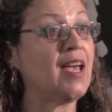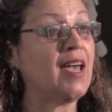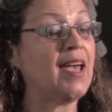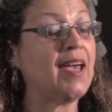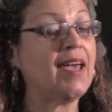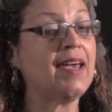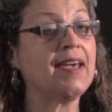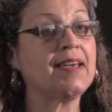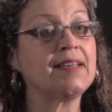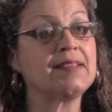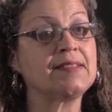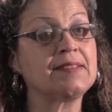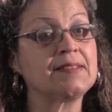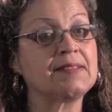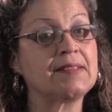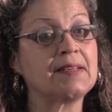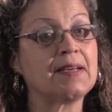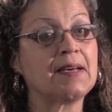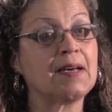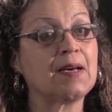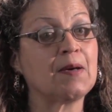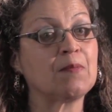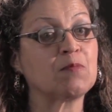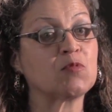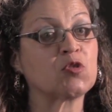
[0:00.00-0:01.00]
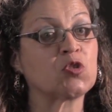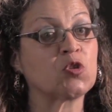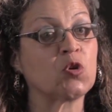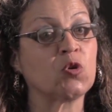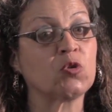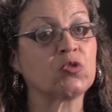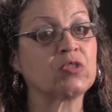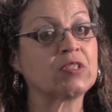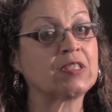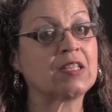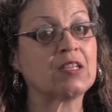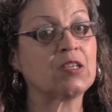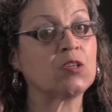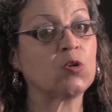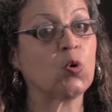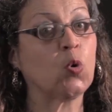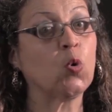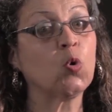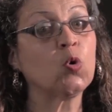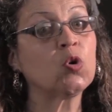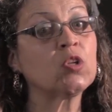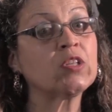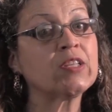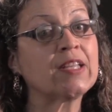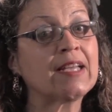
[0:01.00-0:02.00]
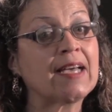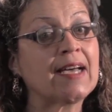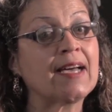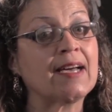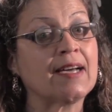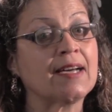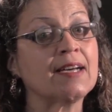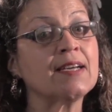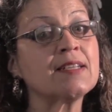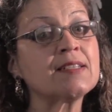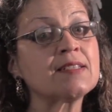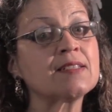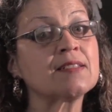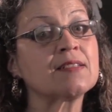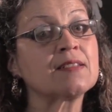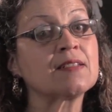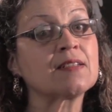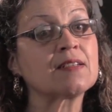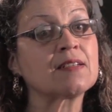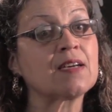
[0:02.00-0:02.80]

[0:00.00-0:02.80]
And um, so the, all that,